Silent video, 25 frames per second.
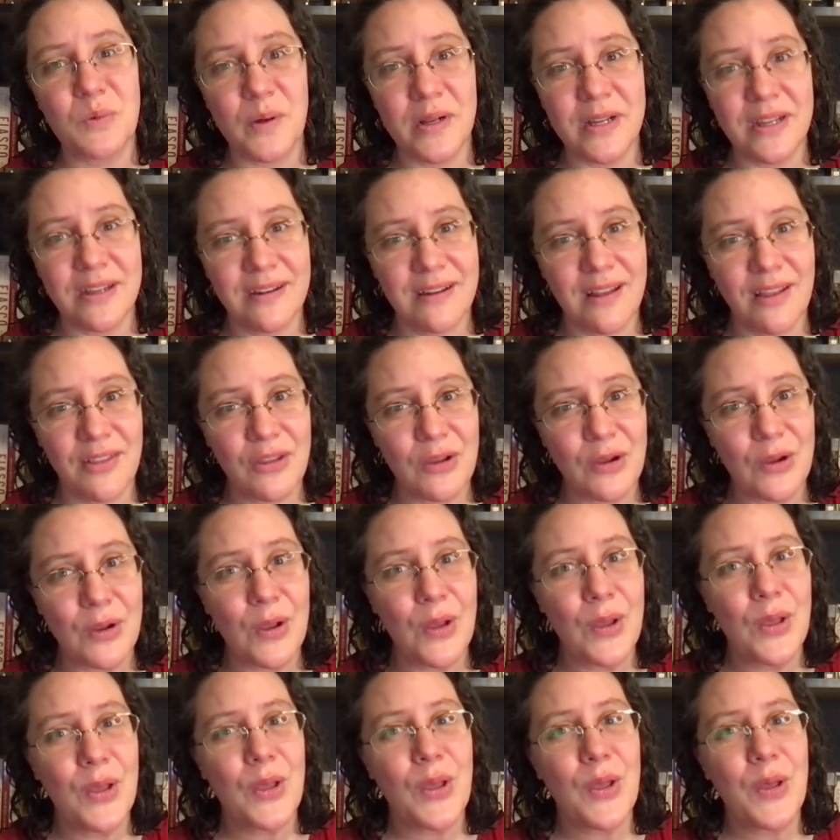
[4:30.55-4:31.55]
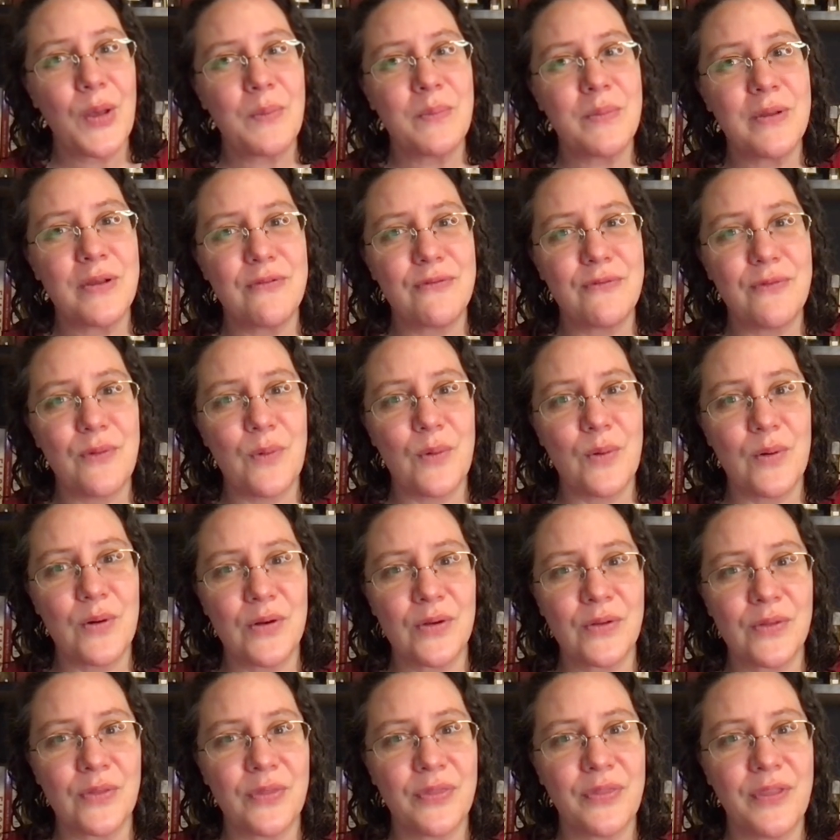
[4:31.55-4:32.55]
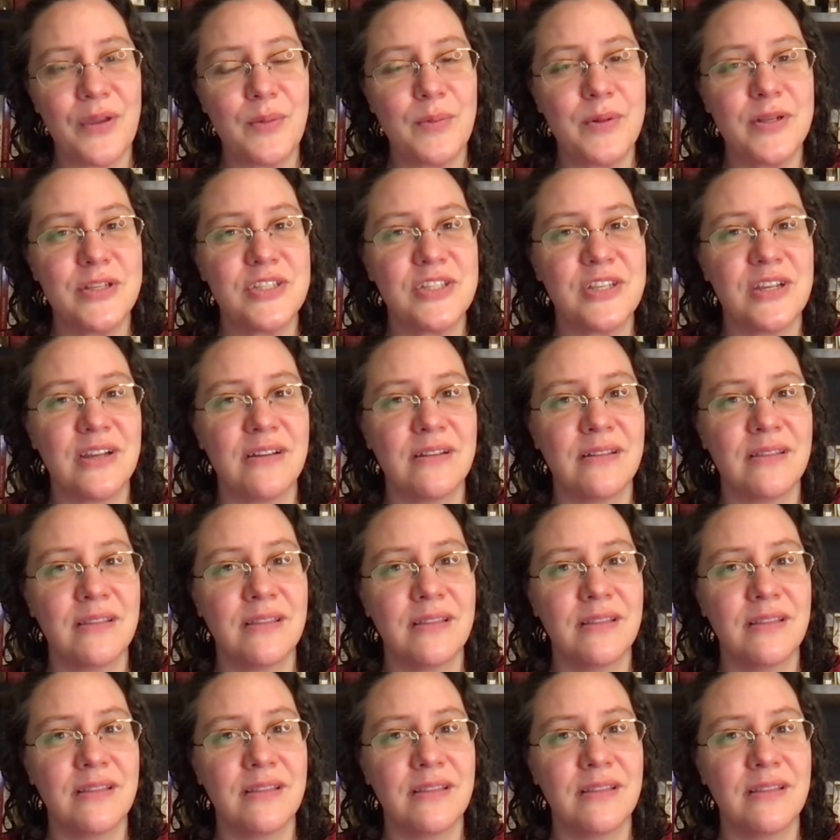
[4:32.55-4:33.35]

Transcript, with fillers: one another before they would share